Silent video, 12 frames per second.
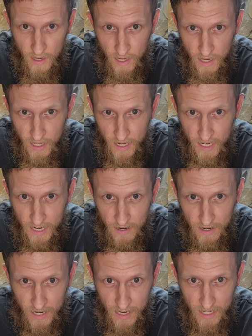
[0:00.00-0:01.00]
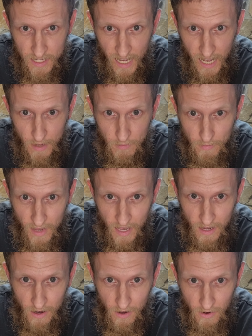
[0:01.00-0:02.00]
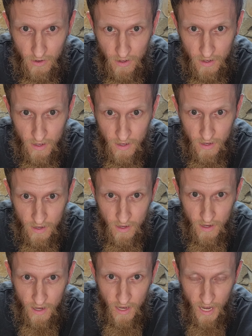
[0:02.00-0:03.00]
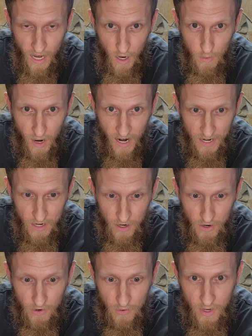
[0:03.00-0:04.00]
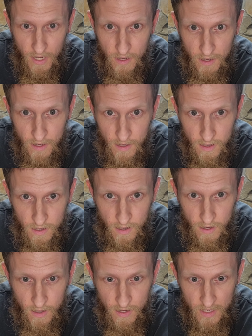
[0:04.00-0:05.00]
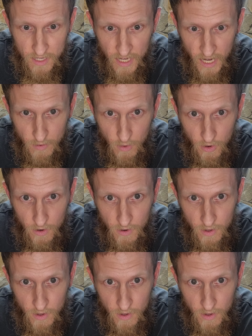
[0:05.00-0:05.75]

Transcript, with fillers: And then here is that male albino sable.